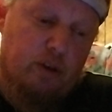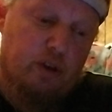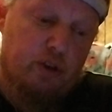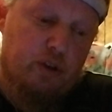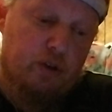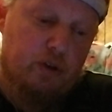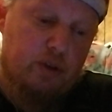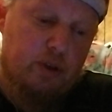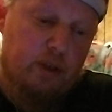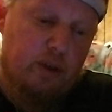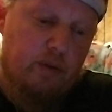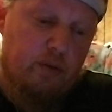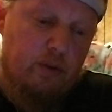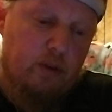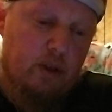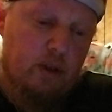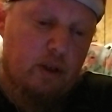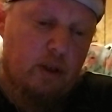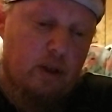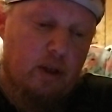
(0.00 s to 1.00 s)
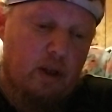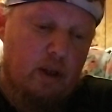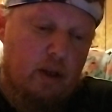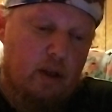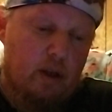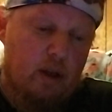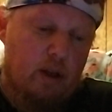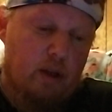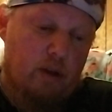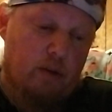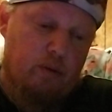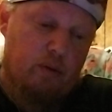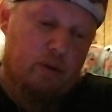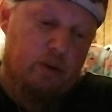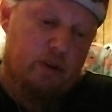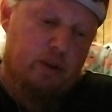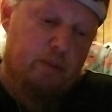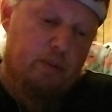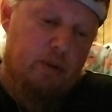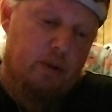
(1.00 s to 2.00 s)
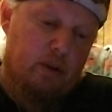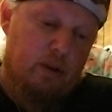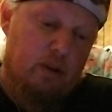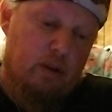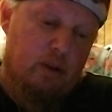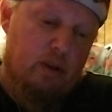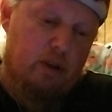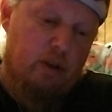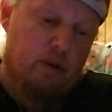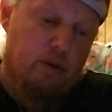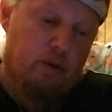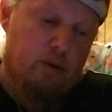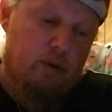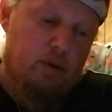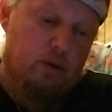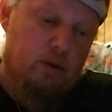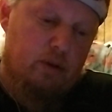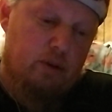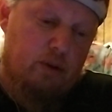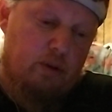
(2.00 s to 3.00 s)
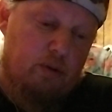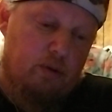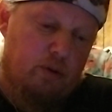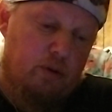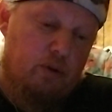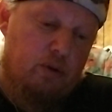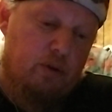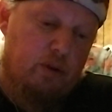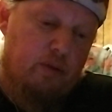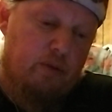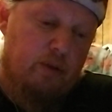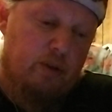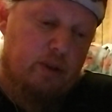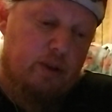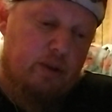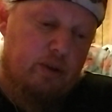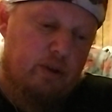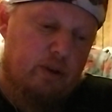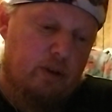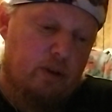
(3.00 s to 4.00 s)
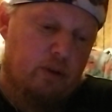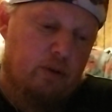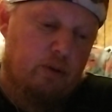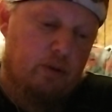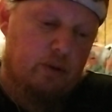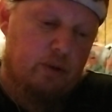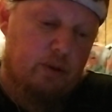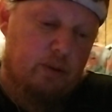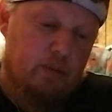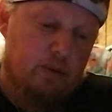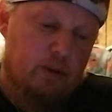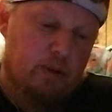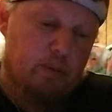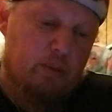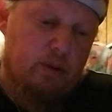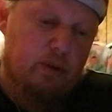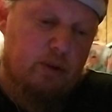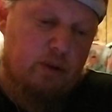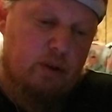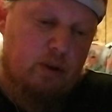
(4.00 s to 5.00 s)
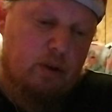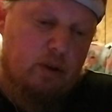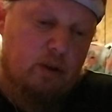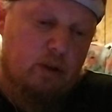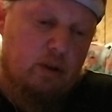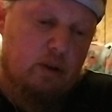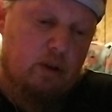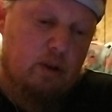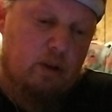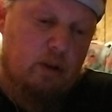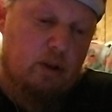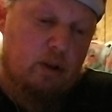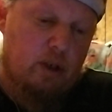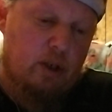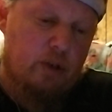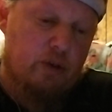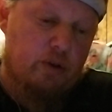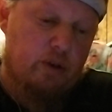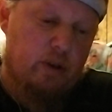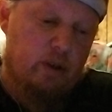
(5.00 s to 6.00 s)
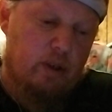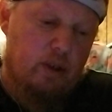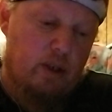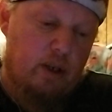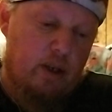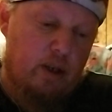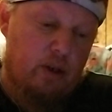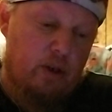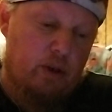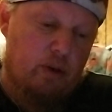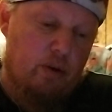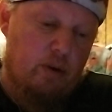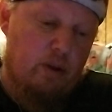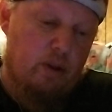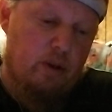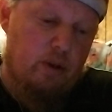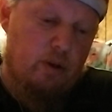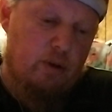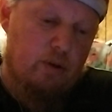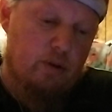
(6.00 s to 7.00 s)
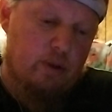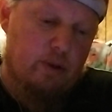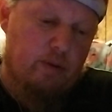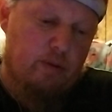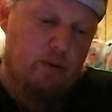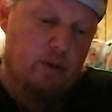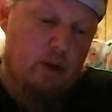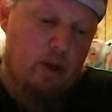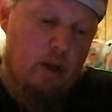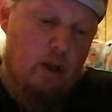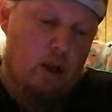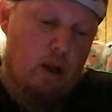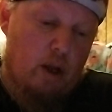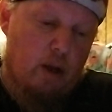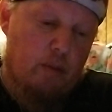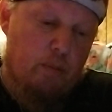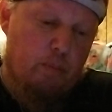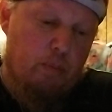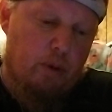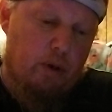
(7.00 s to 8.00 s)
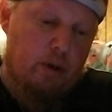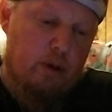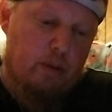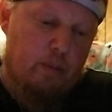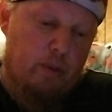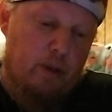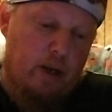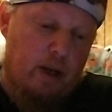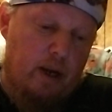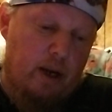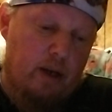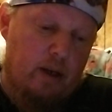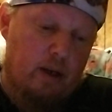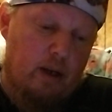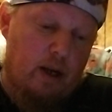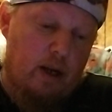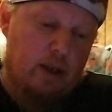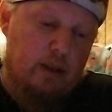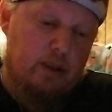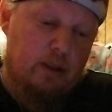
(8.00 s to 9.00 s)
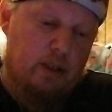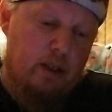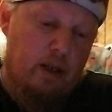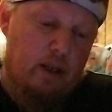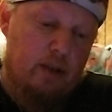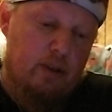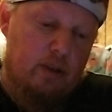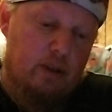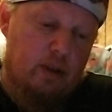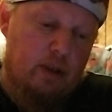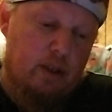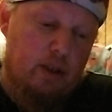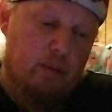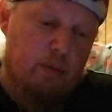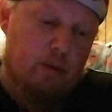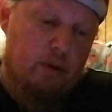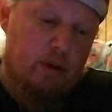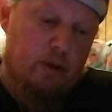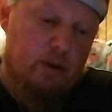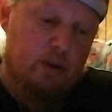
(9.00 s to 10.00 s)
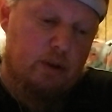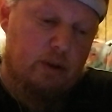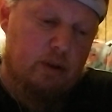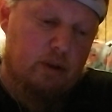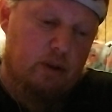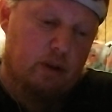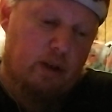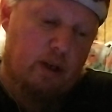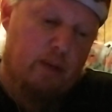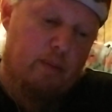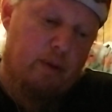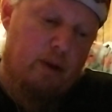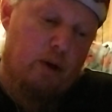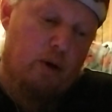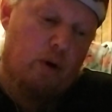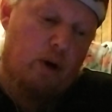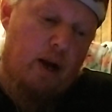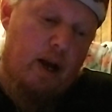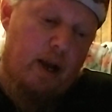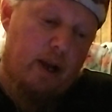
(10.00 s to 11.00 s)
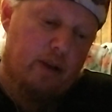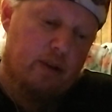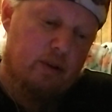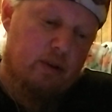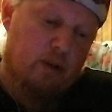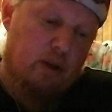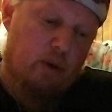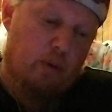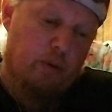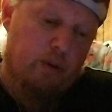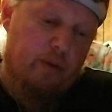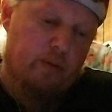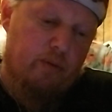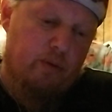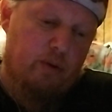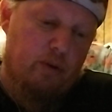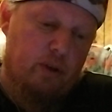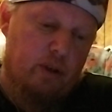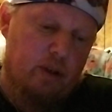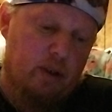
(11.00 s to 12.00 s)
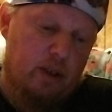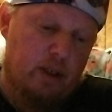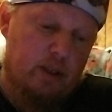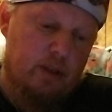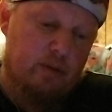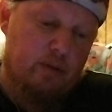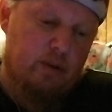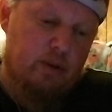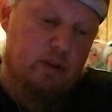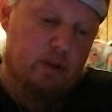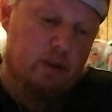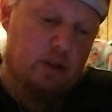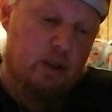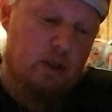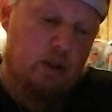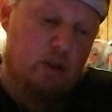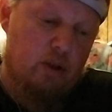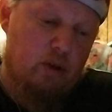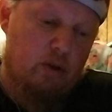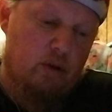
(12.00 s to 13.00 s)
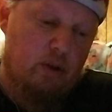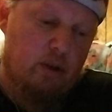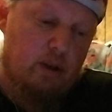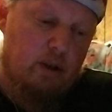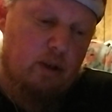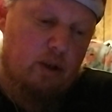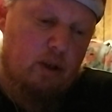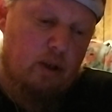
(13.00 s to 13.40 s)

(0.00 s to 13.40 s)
hurt yourself. Or stimulant, so due to the risk of serotonin, stimulants are contraindicated during the use of monoamine oxidase inhibitors, or MAOIs, or within 14 days of discontinuing